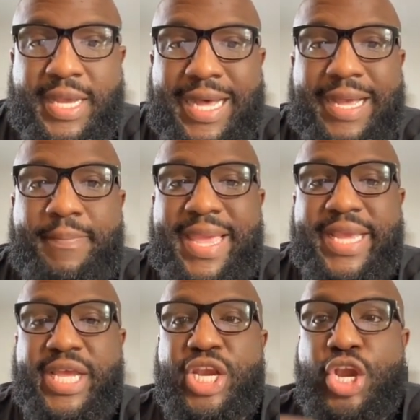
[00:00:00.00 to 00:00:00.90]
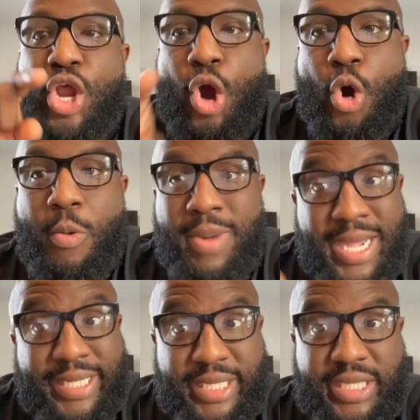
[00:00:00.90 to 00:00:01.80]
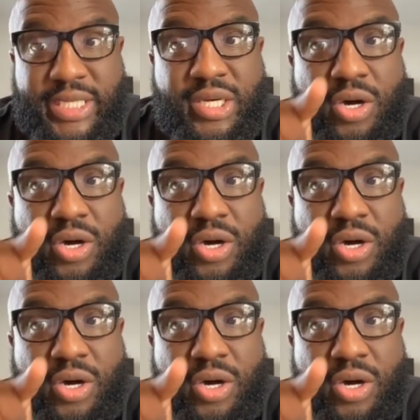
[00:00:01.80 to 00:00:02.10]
I make no money